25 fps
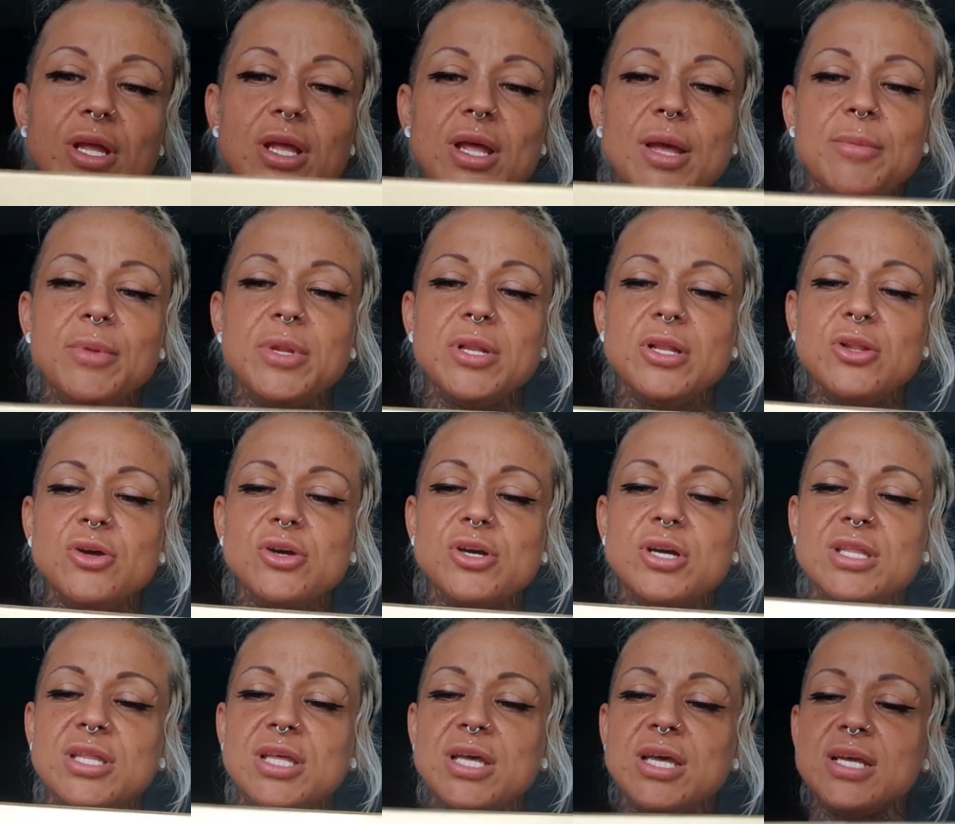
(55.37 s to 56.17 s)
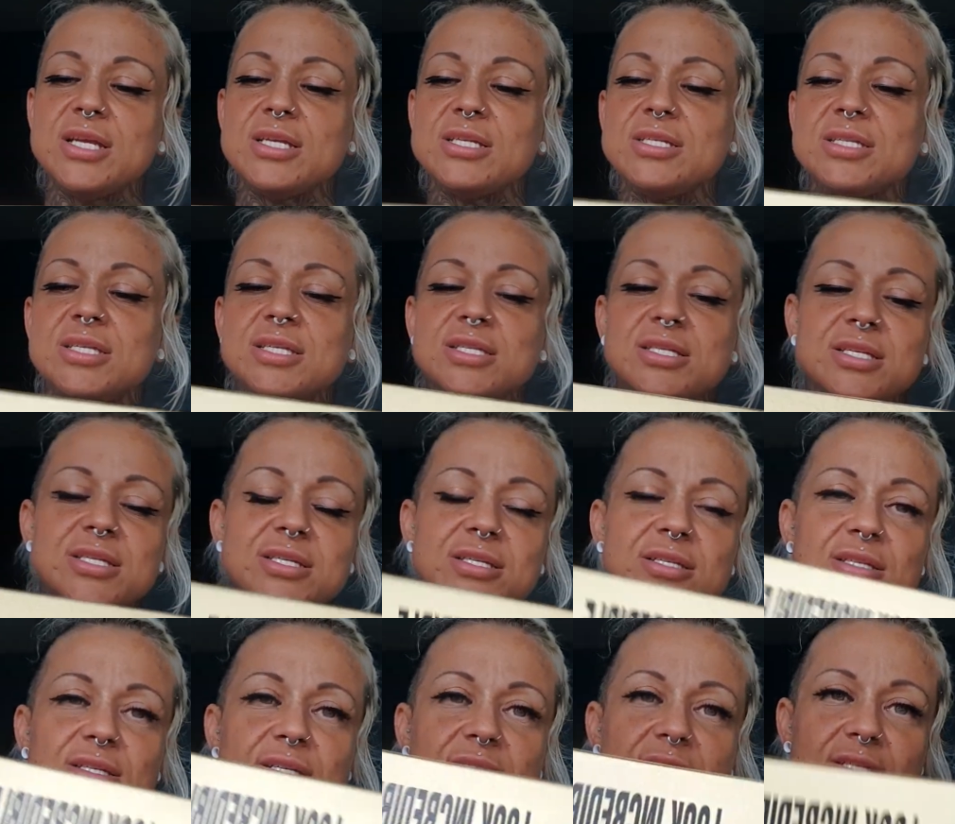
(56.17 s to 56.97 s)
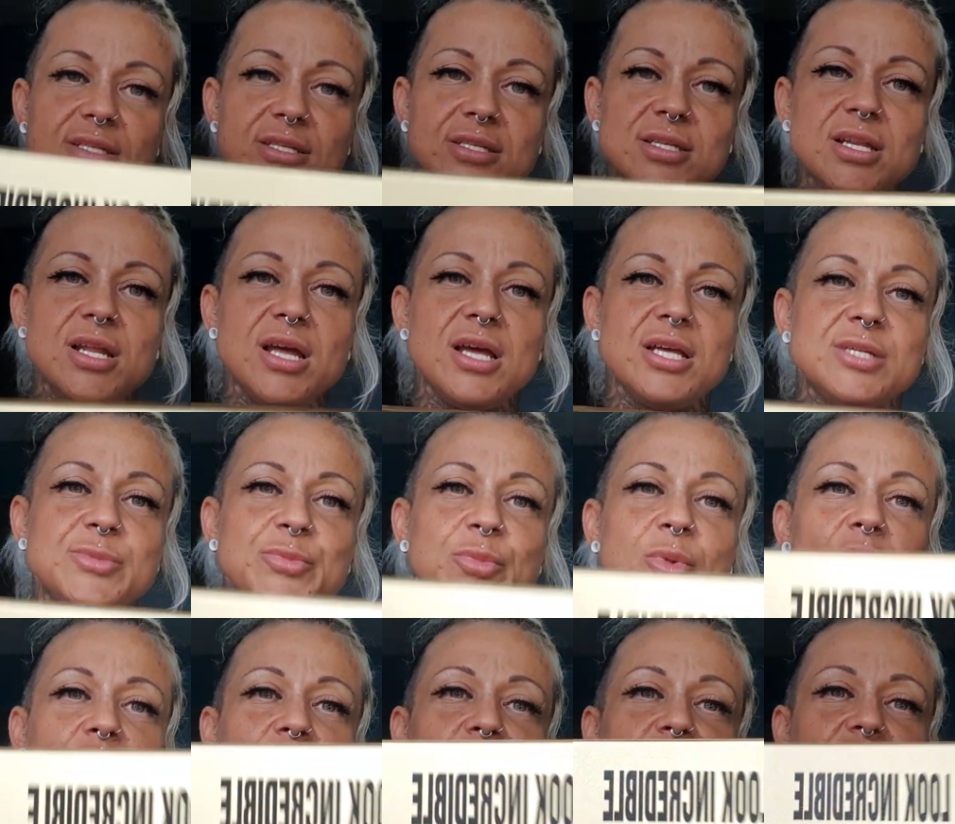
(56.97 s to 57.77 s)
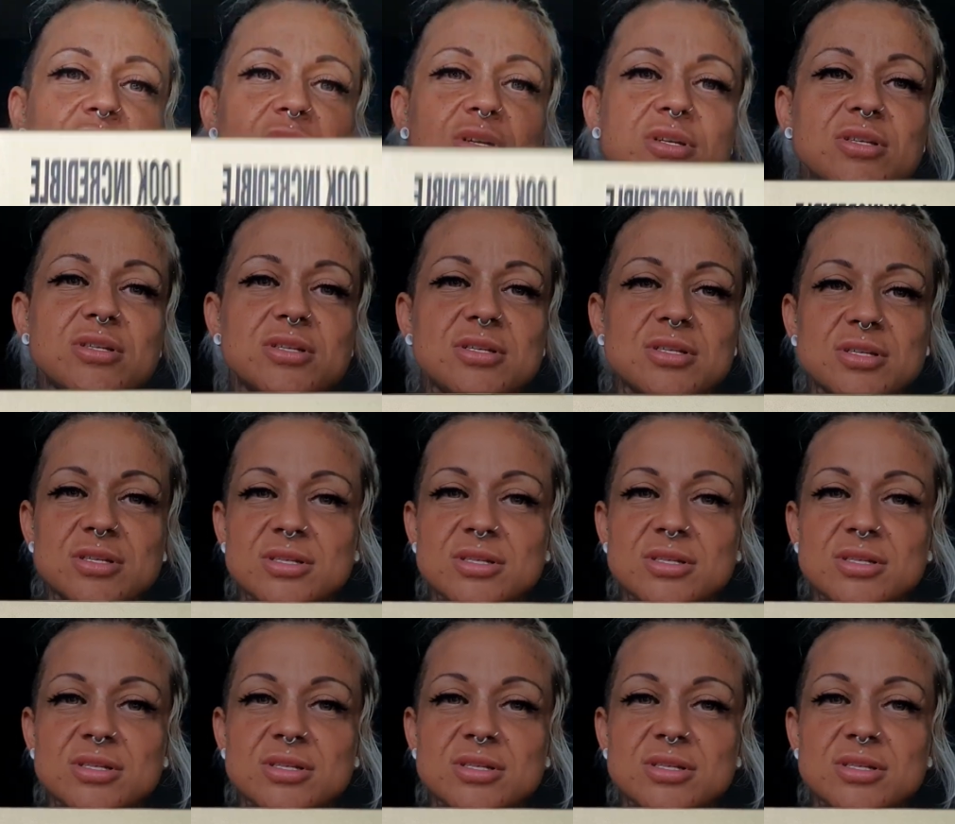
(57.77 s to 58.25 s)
I mean, look at this. This is a nice box.